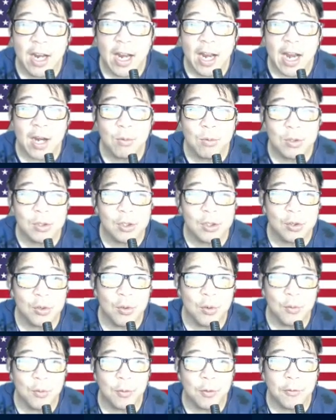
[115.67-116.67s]
and was
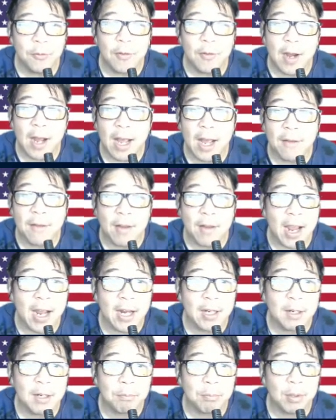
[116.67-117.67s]
two for five
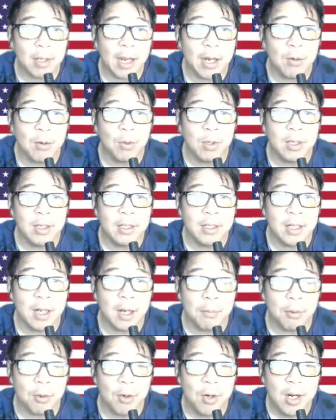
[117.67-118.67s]
at a plate with a
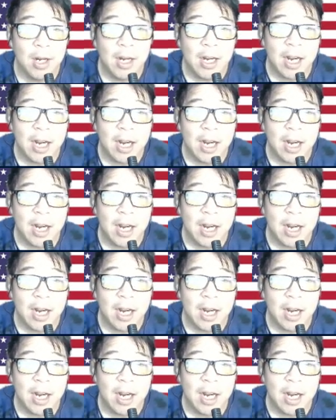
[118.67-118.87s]
double.